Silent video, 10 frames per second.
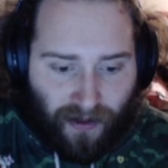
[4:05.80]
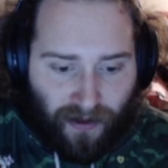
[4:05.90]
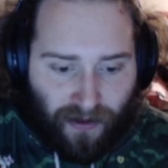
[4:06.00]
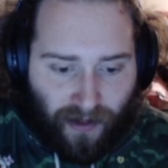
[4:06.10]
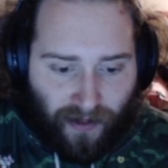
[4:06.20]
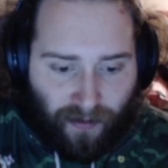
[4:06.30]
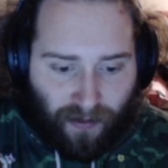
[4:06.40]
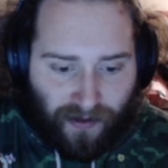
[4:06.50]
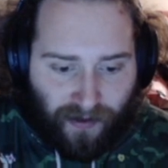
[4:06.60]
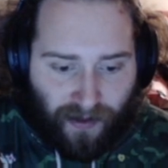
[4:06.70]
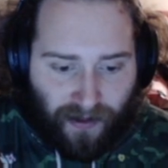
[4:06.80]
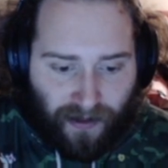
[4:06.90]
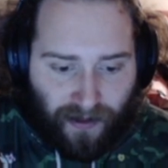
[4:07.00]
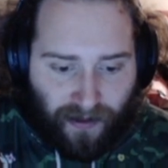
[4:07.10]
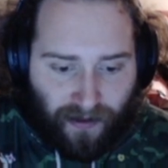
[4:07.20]
you have to put some AD
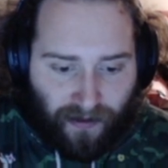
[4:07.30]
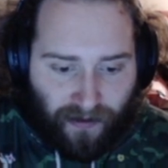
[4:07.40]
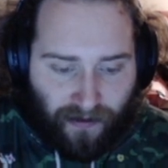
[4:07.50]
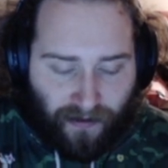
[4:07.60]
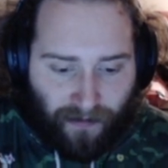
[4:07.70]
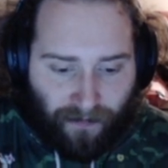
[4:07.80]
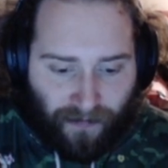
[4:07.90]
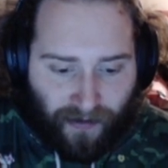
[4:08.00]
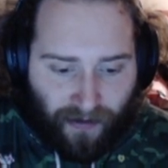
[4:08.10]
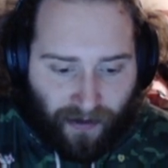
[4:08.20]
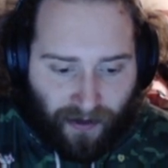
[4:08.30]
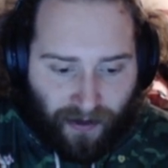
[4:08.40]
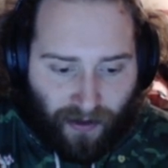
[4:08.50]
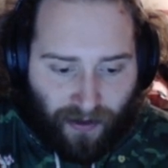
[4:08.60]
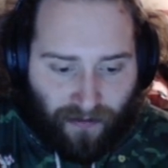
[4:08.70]
in. And there you
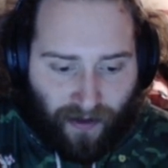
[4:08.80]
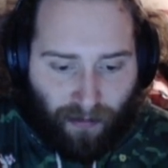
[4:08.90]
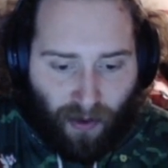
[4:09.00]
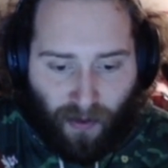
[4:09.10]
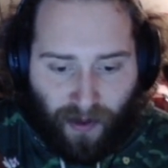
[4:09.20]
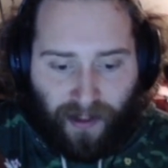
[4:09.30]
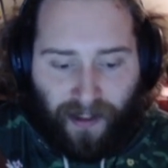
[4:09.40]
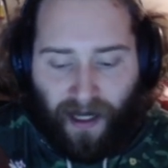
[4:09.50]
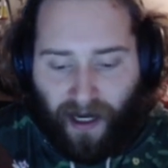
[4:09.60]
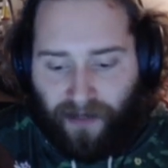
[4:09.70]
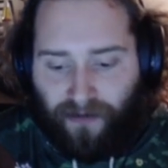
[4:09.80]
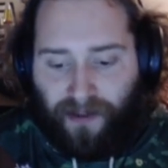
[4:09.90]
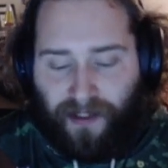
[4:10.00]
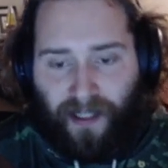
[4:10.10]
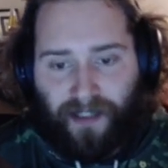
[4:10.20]
go. You've got 0.93
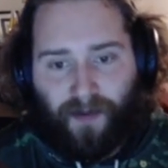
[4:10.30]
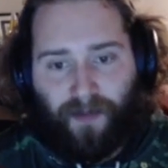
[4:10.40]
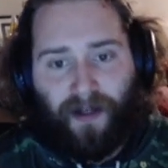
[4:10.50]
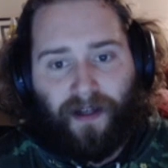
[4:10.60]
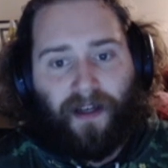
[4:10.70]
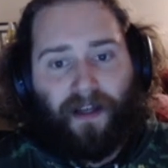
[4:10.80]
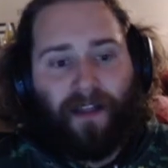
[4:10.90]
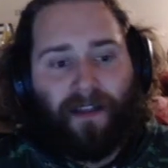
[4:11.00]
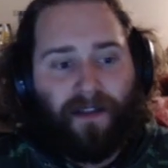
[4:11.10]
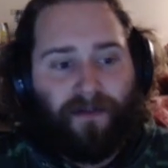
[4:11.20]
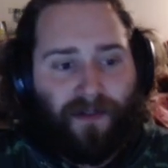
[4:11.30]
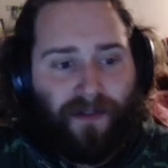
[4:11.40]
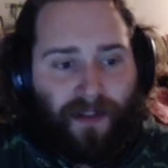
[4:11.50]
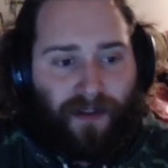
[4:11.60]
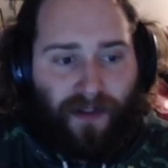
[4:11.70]
attack speed by level
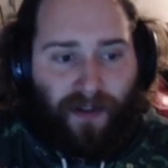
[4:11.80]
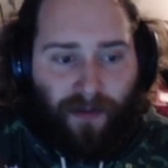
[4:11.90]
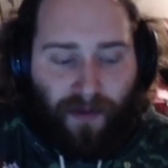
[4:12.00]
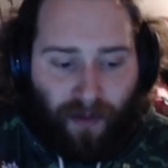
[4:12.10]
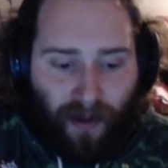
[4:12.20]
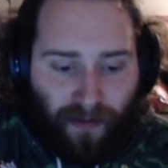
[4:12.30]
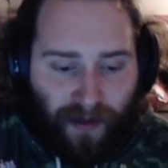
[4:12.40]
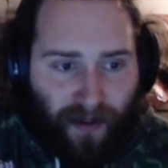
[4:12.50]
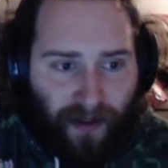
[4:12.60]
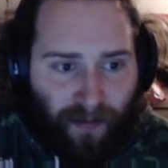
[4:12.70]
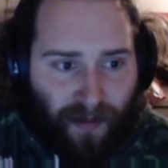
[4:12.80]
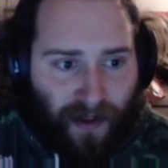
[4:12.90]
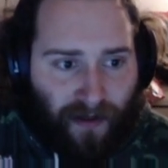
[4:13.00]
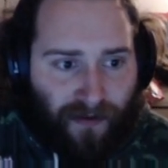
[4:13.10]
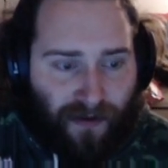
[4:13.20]
6. We've probably got like a
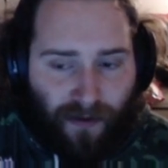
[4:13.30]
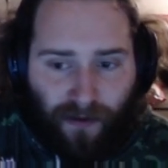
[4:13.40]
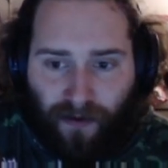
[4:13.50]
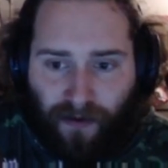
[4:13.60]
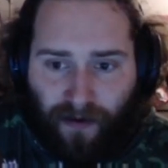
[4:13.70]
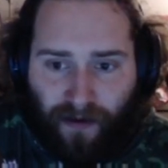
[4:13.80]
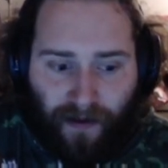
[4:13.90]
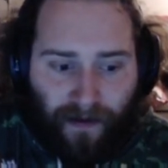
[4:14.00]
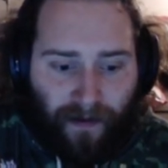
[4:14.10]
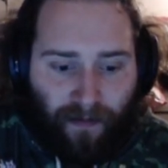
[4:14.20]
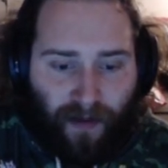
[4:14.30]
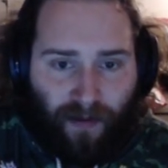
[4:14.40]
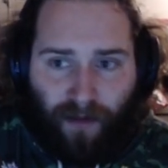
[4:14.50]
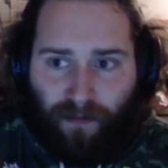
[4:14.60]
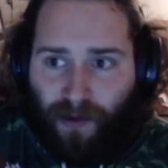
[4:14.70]
BF sword,
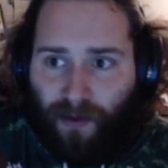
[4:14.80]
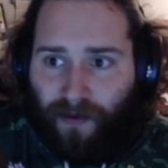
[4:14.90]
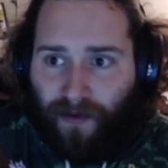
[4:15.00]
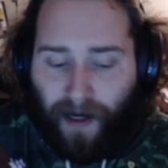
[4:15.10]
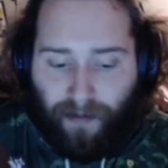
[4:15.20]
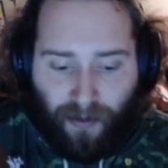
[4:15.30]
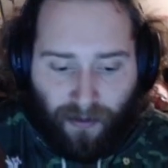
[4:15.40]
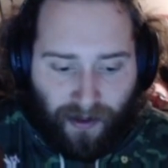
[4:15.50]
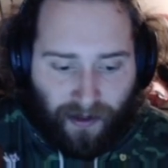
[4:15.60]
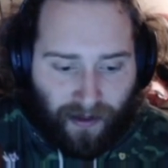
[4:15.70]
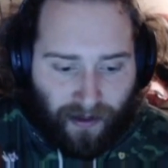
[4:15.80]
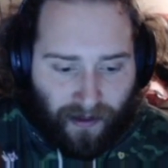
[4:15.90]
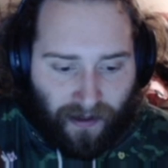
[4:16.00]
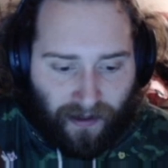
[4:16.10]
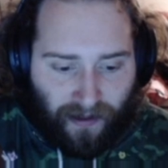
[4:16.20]
maybe a boot at that point.
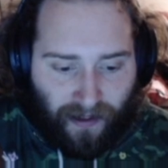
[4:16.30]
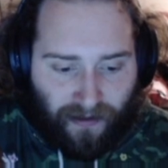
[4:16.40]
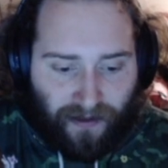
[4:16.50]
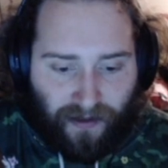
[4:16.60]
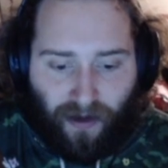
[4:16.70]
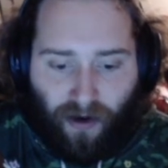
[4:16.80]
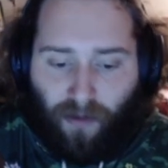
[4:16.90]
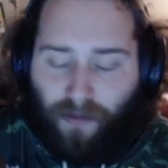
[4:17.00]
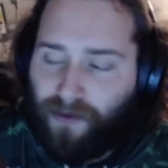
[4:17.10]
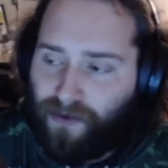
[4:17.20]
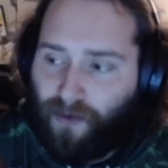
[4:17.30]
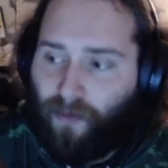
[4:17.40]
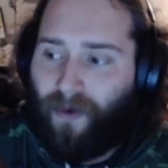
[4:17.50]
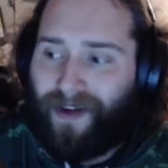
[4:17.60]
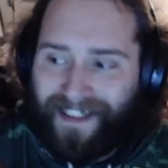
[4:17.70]
Again, almost
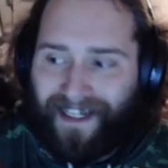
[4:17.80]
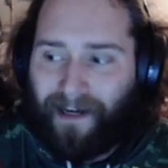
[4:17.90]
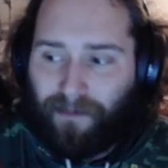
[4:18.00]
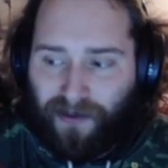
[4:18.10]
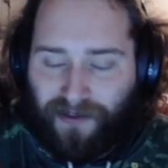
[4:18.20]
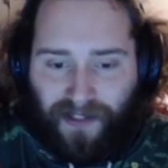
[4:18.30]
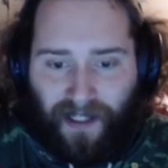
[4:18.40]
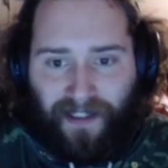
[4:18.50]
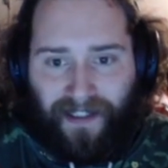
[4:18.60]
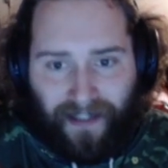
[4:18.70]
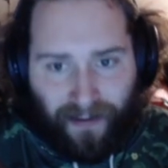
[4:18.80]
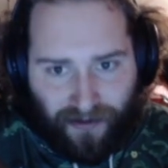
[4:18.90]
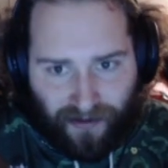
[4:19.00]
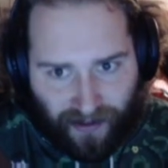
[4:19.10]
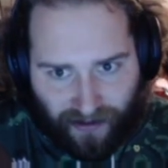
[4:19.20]
1 attack per second at level
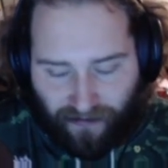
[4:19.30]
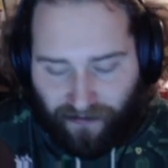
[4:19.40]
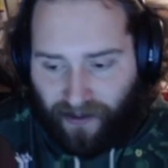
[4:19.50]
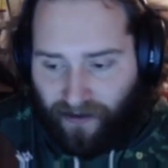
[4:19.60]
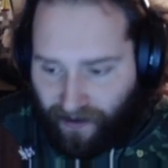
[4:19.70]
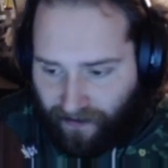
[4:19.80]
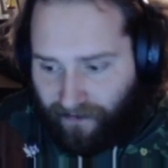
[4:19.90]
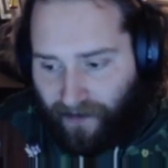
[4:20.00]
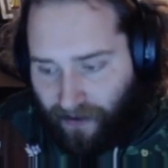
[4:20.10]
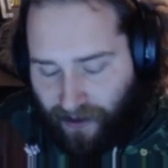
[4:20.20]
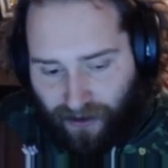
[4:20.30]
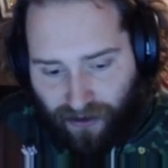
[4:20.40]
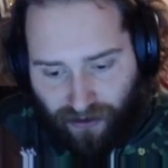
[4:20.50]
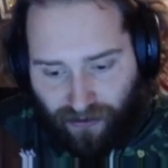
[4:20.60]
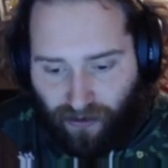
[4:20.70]
6. Very, very
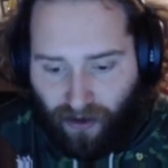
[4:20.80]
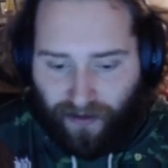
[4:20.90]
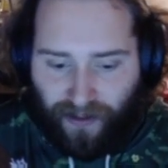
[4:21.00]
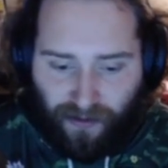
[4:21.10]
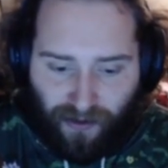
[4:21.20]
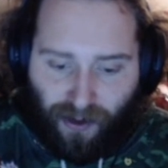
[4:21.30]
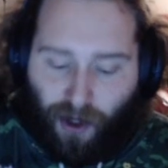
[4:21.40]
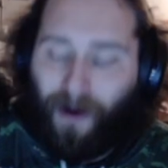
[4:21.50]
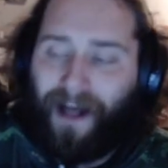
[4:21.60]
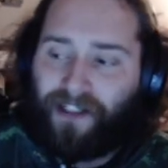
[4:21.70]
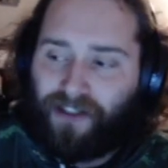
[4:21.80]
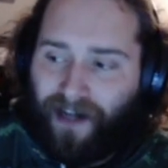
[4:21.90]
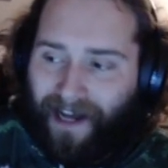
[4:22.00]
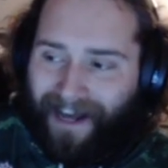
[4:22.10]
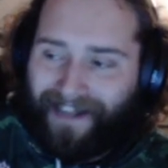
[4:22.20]
strong, and that's with no extra
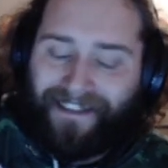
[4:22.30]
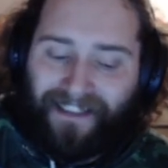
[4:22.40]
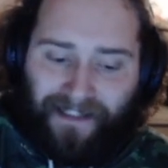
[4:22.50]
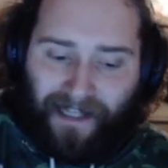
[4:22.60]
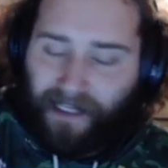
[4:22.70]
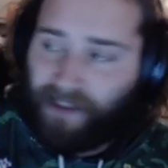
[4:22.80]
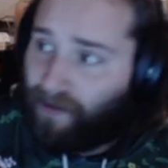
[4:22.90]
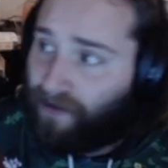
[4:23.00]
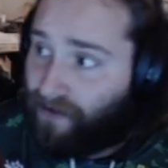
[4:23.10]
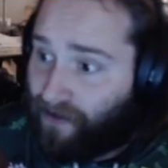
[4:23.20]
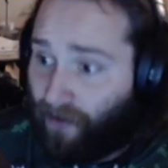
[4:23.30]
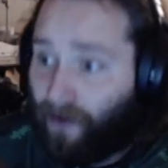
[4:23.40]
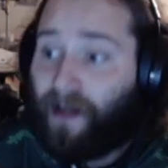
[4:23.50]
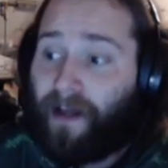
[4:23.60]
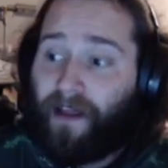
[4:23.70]
added attack speed. So
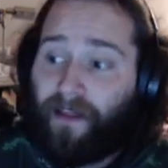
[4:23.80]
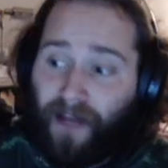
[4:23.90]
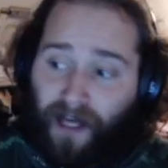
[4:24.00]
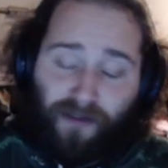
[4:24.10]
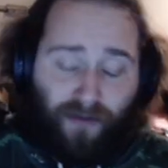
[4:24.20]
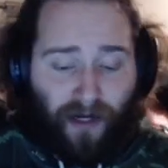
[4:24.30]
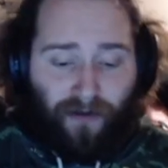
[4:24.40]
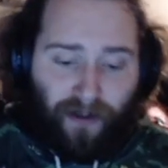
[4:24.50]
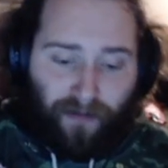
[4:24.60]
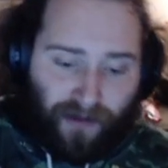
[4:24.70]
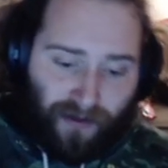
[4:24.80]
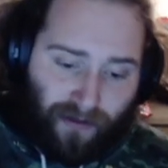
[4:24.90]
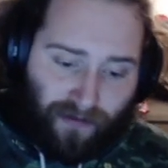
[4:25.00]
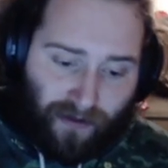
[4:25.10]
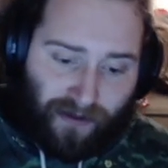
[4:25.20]
that is what I'd recommend
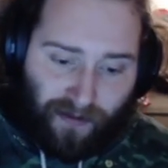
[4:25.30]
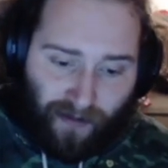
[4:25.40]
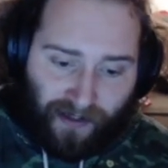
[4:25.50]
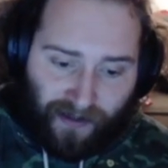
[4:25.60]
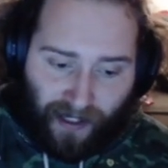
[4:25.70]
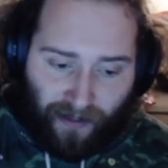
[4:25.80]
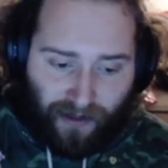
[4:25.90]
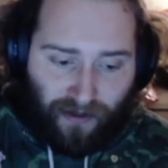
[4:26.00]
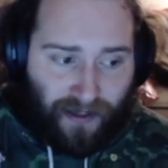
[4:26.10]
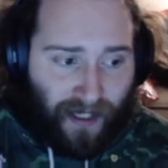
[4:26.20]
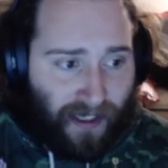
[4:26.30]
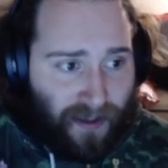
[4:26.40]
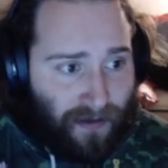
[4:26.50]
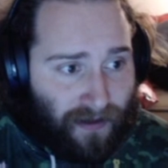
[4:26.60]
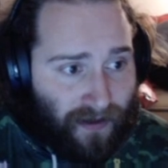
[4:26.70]
doing first, is maxing out your attack
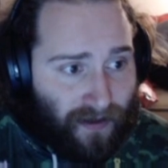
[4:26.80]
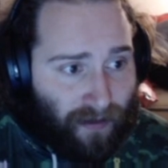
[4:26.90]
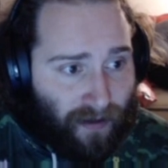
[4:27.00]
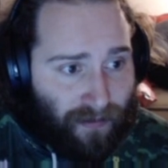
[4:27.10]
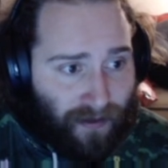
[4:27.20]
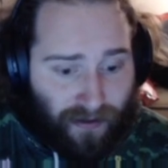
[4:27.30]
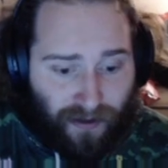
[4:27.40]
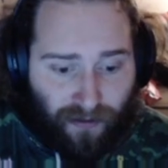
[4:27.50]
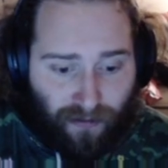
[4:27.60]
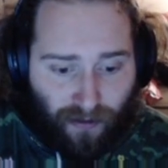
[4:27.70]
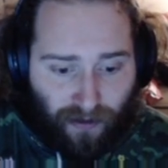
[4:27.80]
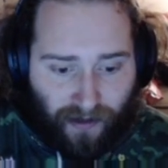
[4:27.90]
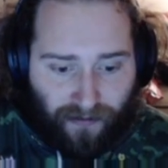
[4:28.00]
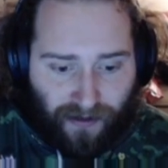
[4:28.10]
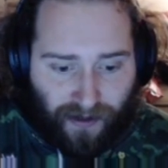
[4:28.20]
speed. Let's pump in 2 more
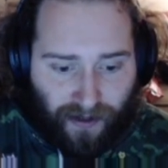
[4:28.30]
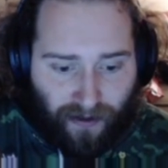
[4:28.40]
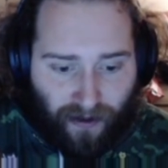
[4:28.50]
levels here.